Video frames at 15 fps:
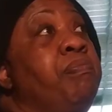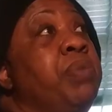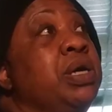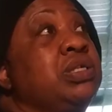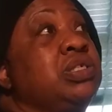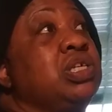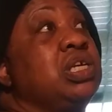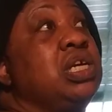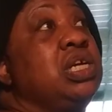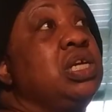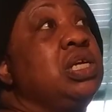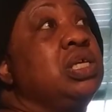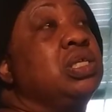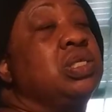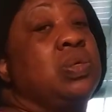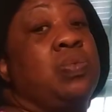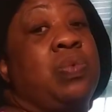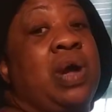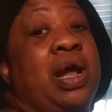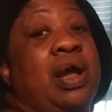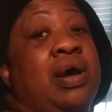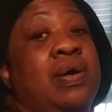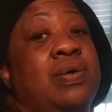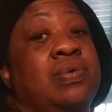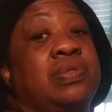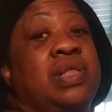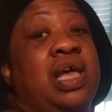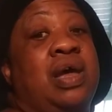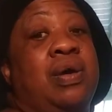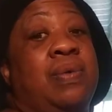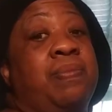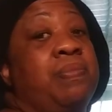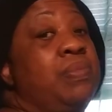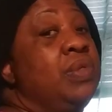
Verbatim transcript: bunch of kids around that